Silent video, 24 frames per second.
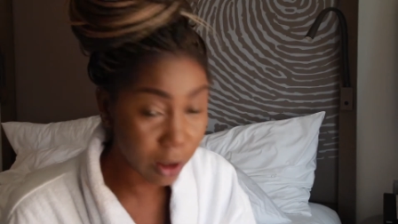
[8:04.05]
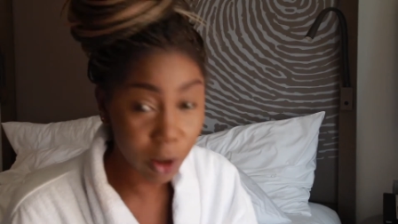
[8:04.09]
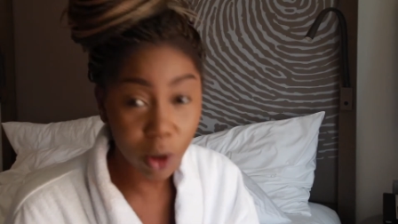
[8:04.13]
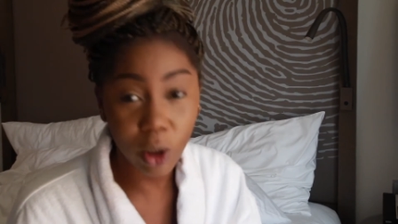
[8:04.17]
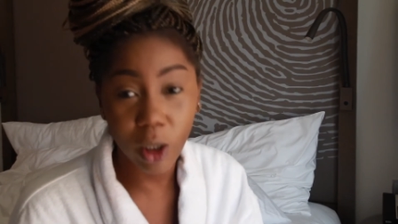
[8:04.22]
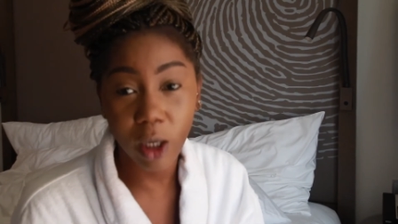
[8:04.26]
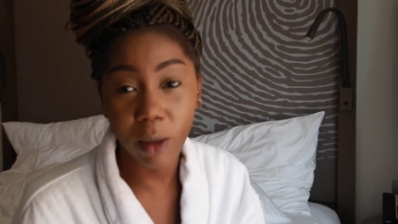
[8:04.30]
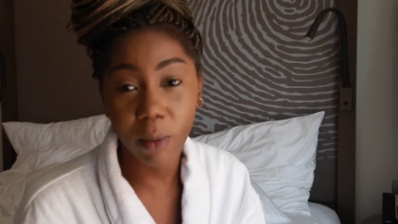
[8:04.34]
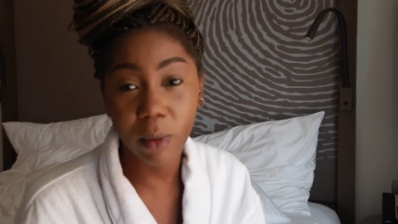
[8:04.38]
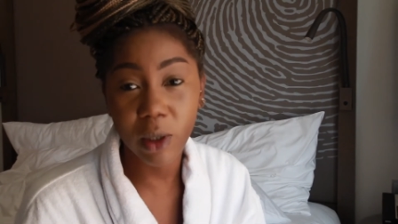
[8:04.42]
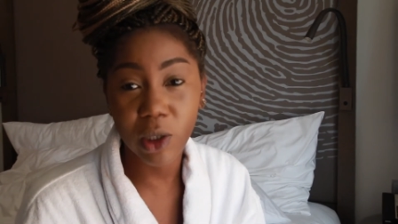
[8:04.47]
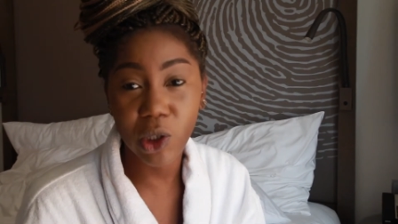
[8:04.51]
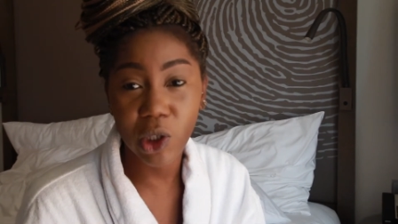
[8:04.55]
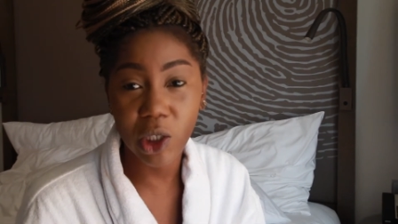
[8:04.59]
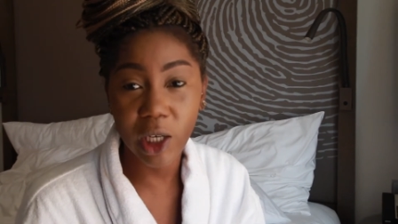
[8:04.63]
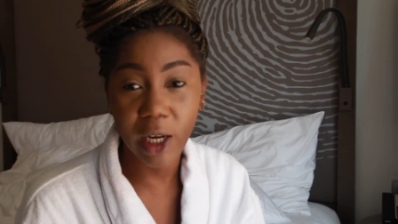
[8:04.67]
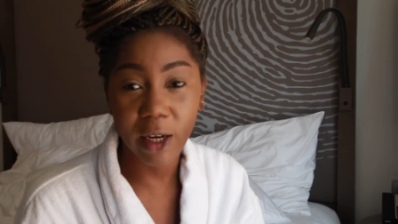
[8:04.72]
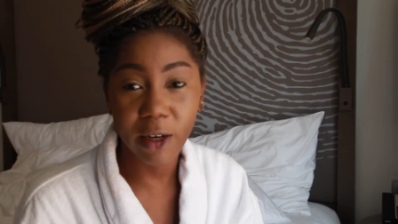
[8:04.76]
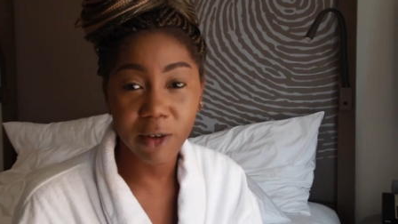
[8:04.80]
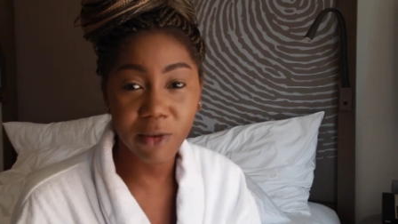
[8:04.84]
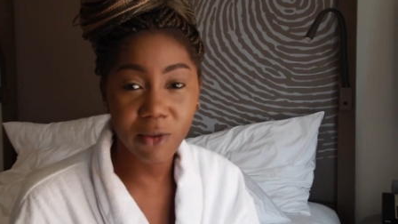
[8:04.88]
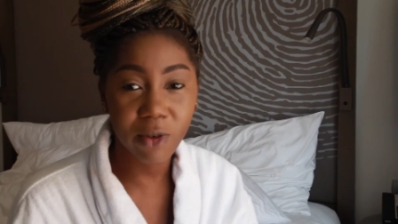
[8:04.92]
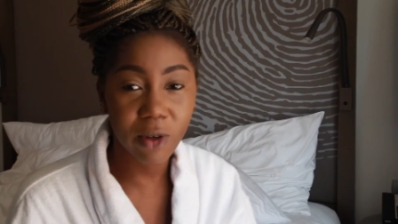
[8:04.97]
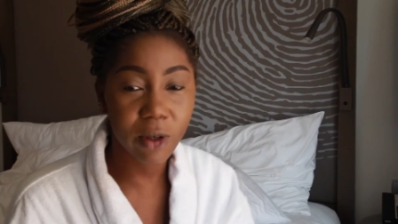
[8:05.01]
Her name is
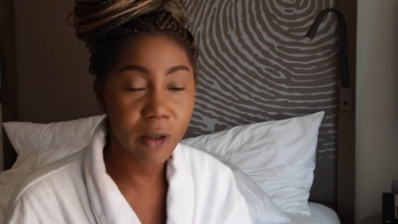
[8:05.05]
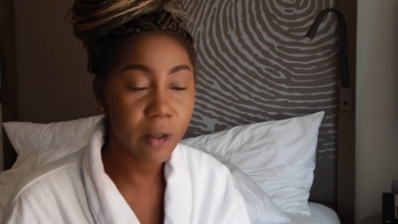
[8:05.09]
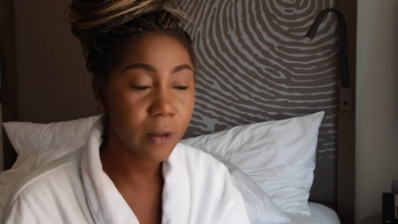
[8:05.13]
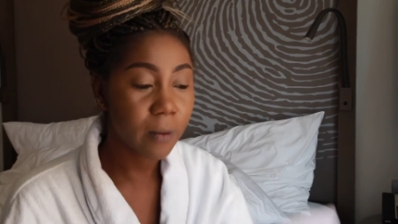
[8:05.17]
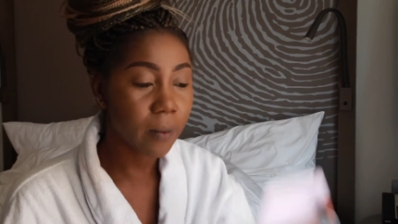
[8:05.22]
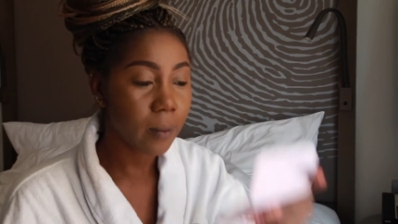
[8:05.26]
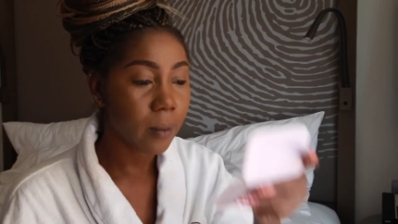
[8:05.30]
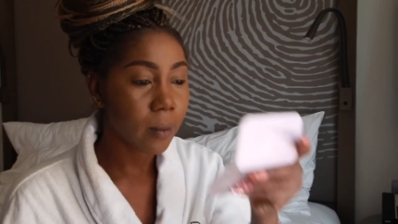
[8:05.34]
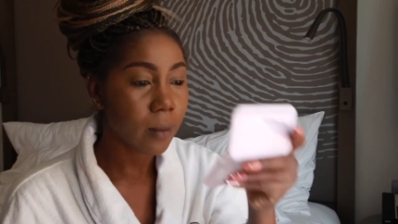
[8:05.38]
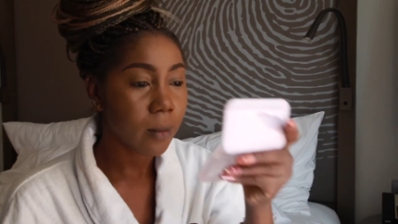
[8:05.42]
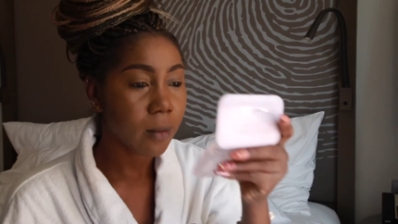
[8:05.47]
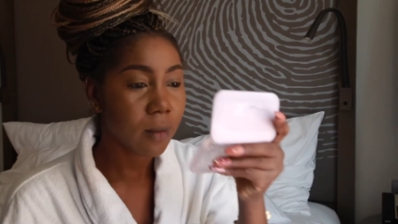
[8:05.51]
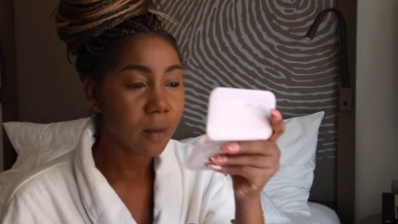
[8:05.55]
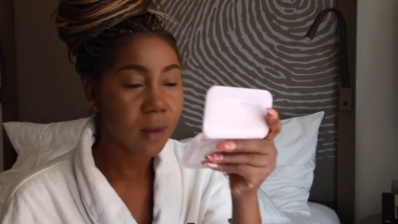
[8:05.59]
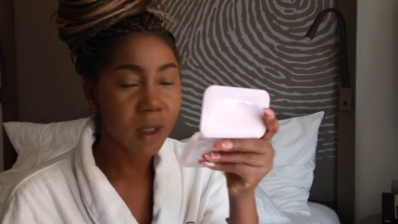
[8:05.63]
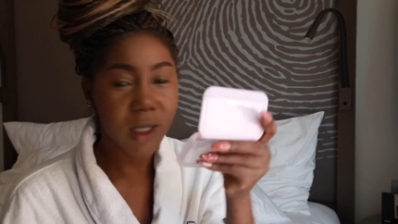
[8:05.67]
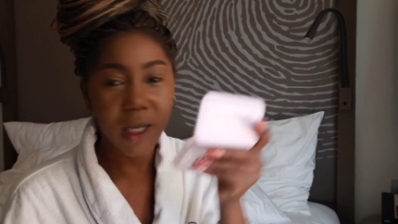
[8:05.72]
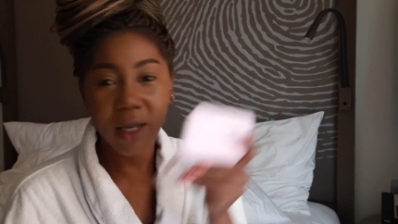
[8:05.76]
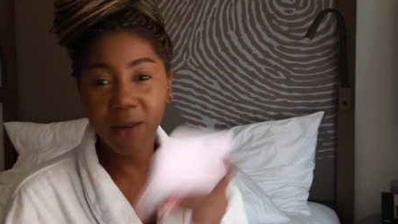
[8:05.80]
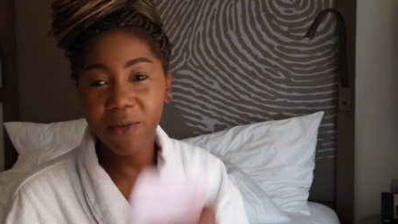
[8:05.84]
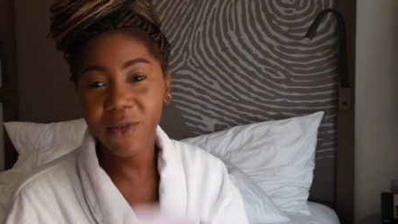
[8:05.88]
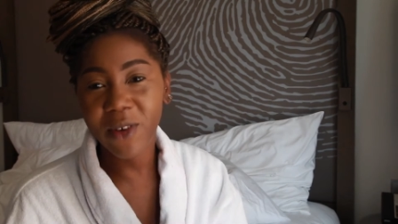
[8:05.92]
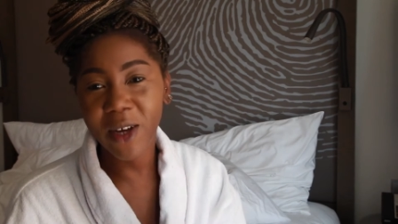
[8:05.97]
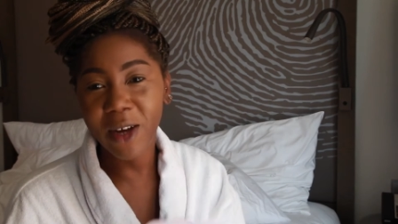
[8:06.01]
Jennifer
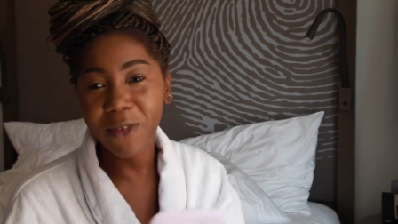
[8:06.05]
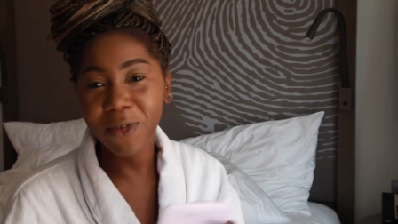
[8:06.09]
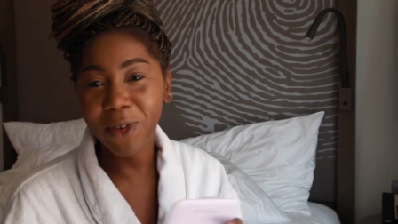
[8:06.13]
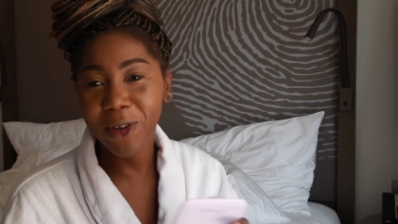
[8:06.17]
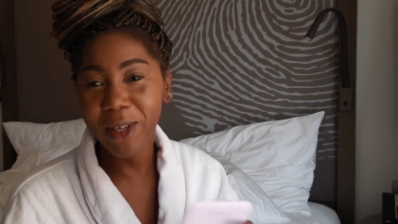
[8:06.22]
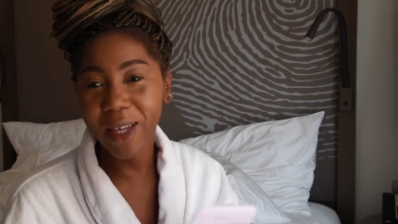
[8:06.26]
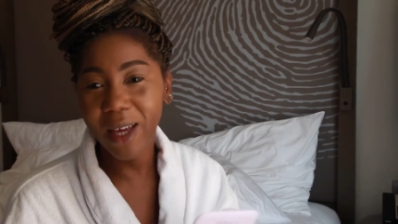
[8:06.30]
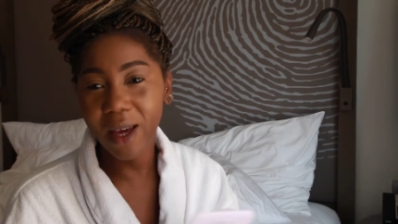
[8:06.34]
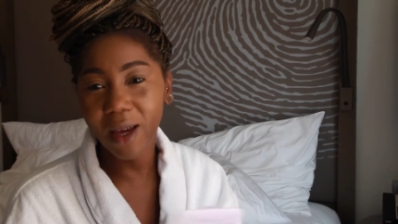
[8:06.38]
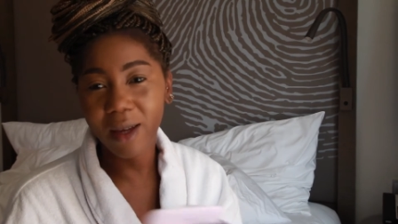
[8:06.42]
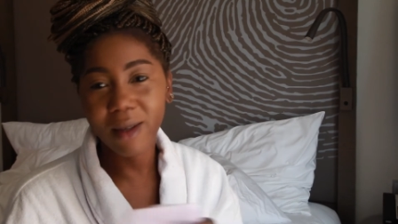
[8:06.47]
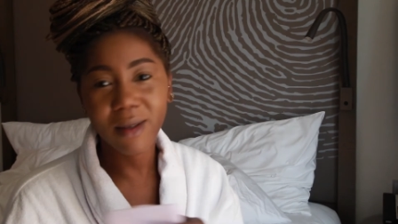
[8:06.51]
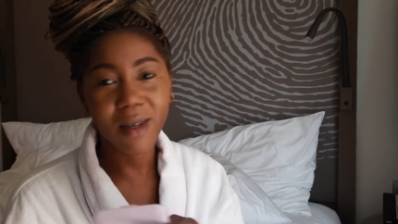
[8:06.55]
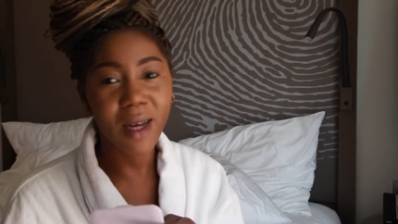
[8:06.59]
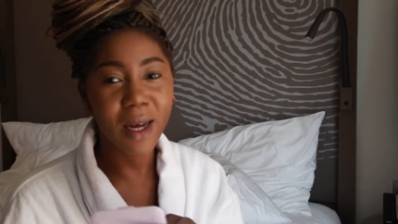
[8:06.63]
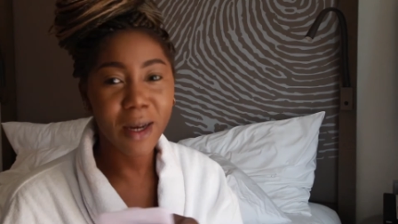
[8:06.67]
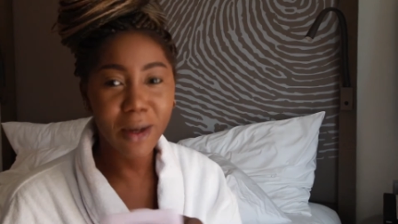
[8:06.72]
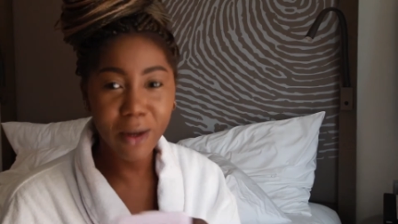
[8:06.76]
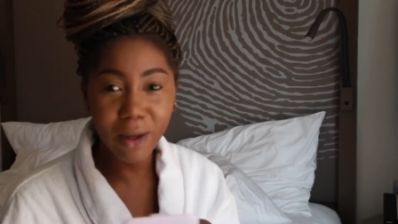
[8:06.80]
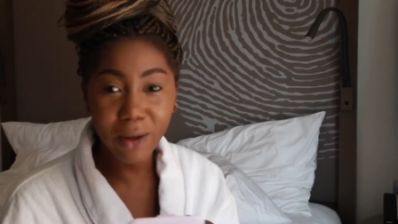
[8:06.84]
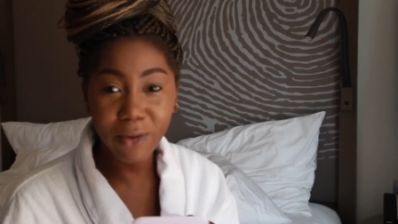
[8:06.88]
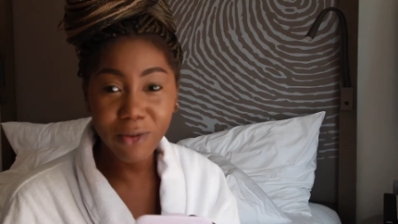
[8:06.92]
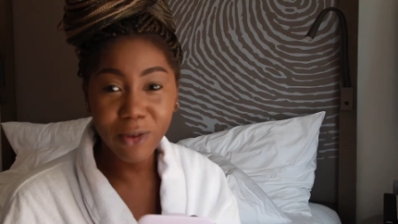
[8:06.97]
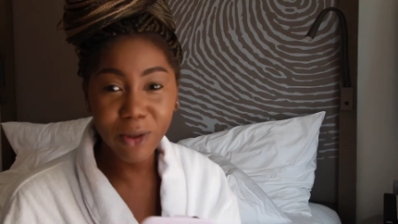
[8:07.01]
Afoke. I
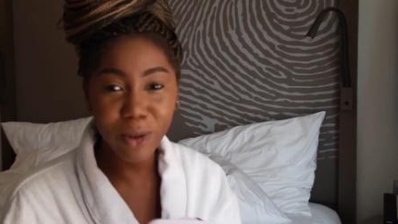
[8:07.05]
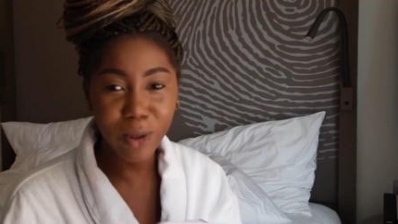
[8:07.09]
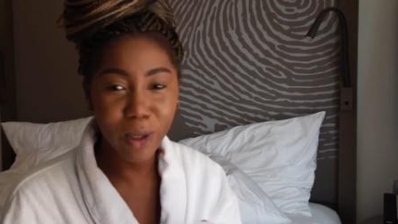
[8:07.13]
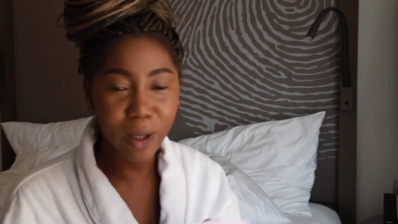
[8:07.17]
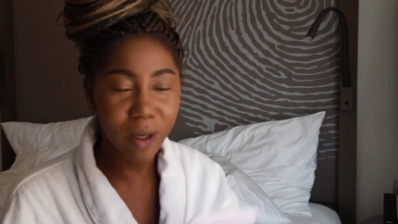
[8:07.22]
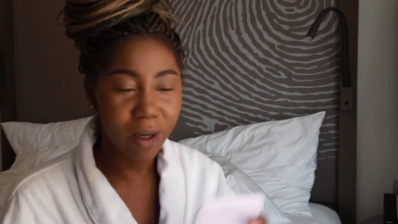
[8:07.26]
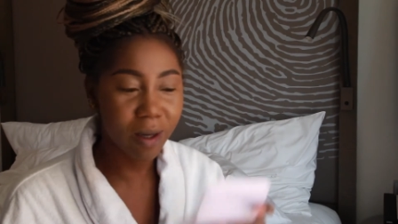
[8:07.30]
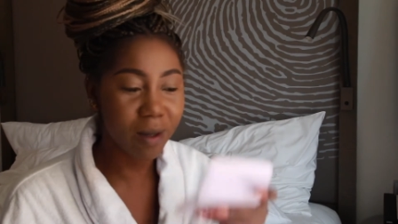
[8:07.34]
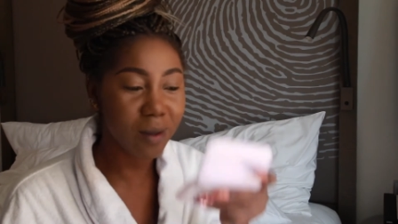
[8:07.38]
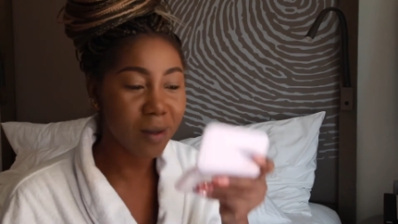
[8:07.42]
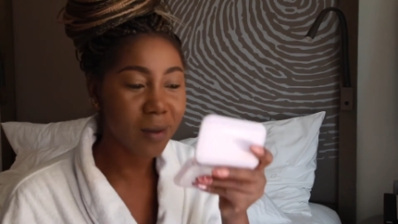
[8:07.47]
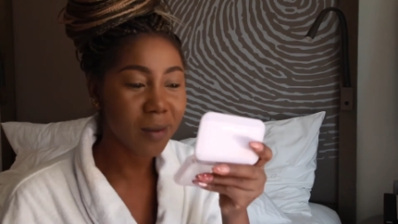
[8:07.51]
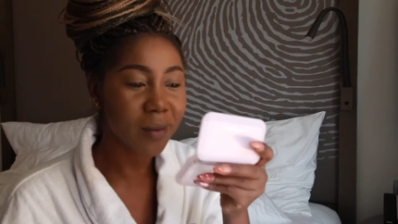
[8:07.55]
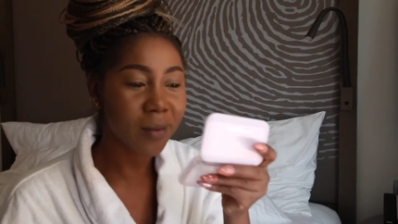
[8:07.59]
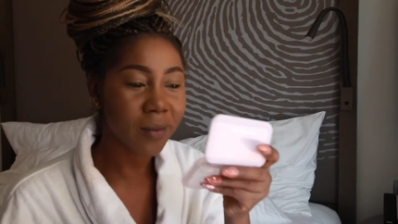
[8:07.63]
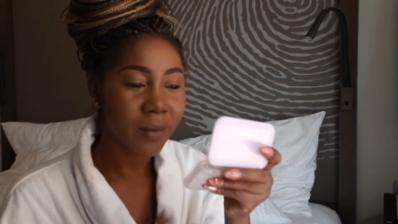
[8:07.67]
love you, girl.